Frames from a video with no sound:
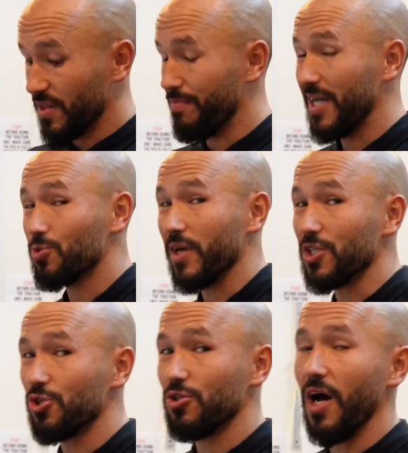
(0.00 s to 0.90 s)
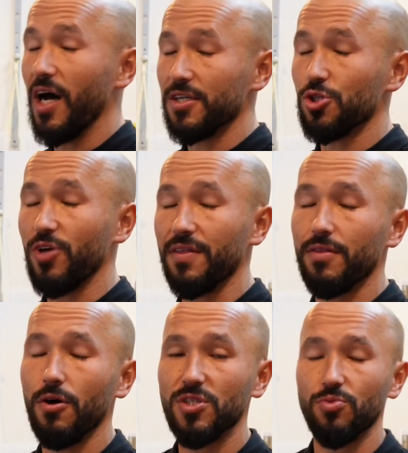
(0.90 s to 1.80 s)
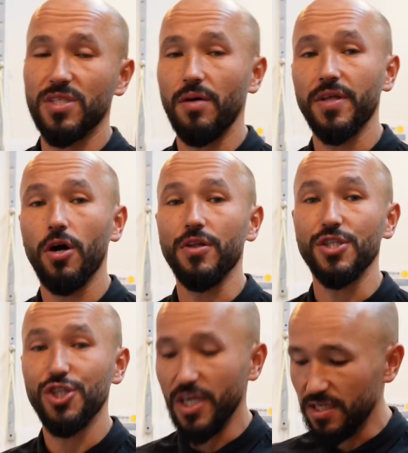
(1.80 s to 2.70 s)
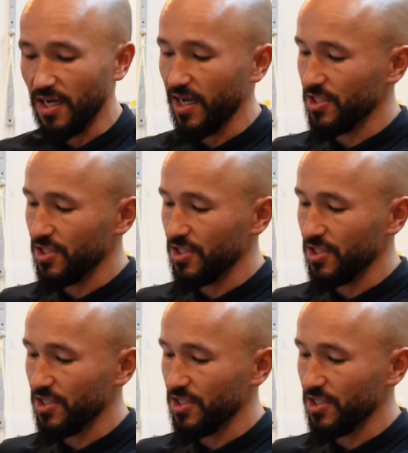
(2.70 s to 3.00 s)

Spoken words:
The best way to strengthen those is with something called a chin tuck.